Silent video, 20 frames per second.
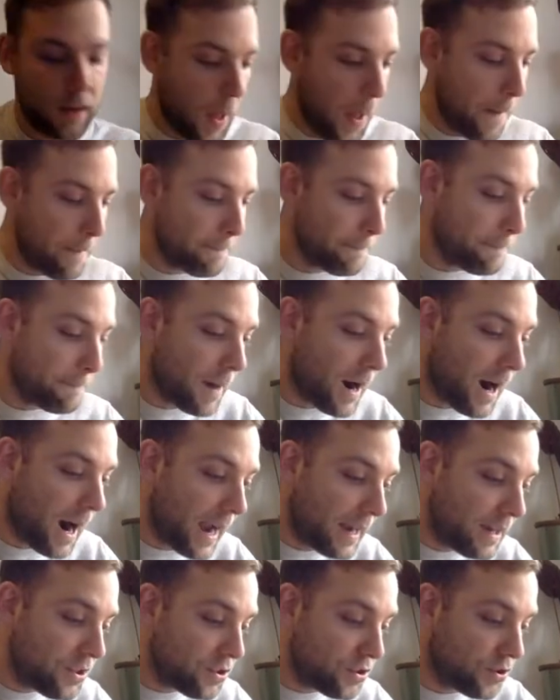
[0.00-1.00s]

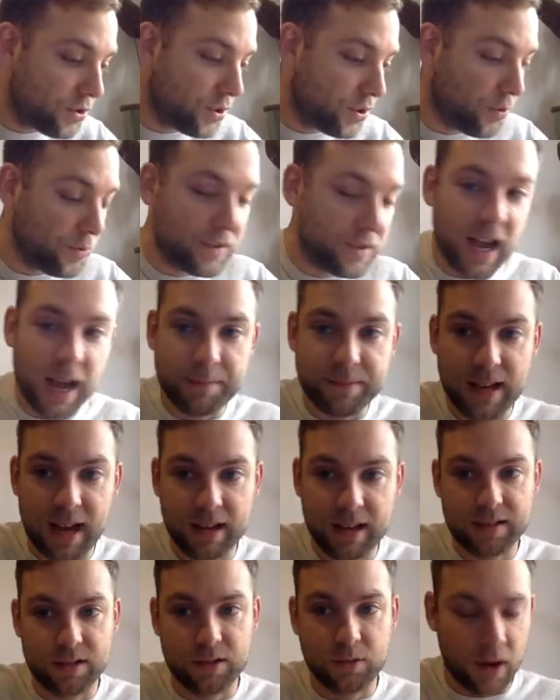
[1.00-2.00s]
Minus 2 times
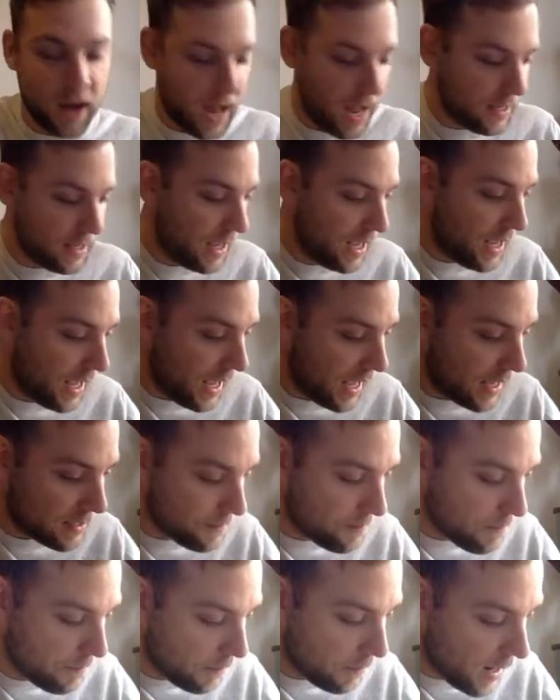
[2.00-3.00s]
x squared is
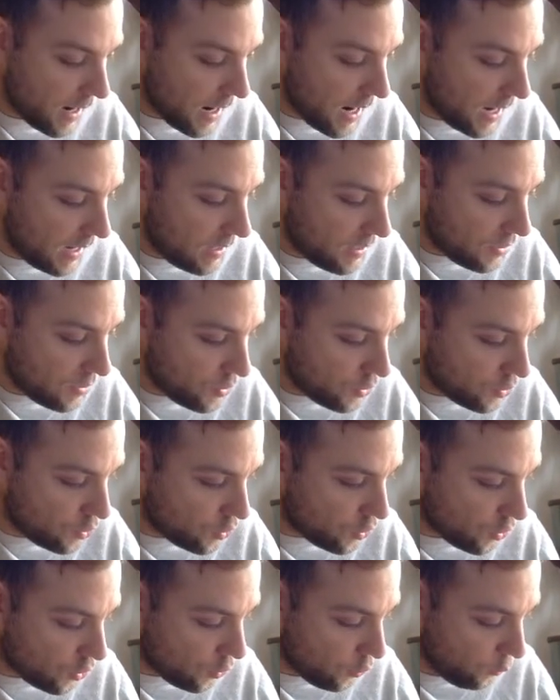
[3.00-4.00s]
minus
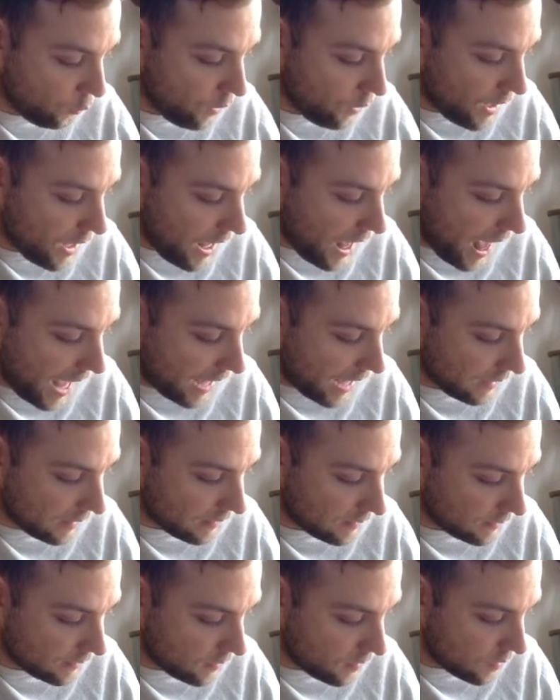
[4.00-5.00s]

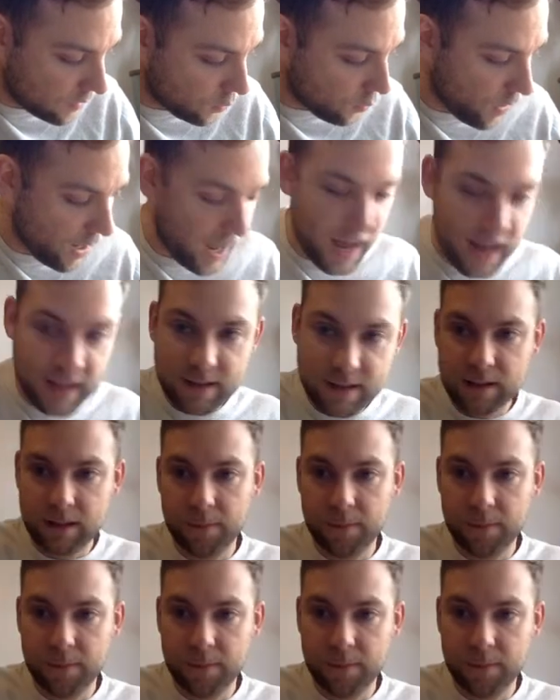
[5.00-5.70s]
2x squared.